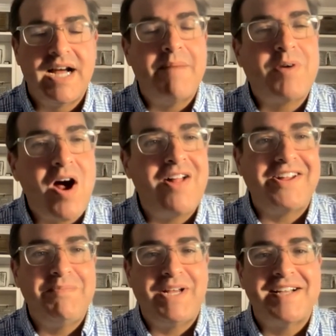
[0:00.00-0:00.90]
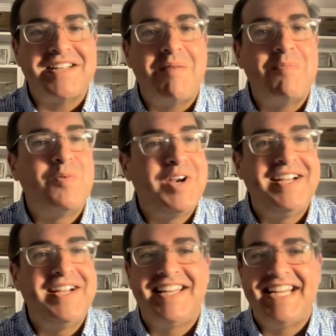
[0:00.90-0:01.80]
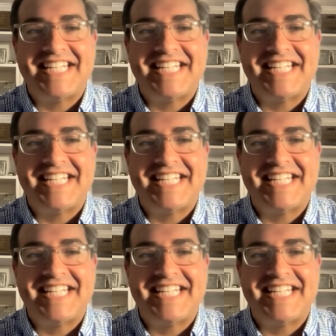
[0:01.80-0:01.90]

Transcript: I'm calling you because I'm really